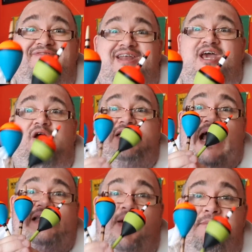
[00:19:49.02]
videos
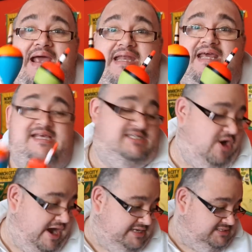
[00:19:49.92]
how to make these,
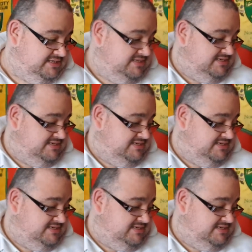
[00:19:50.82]
guys.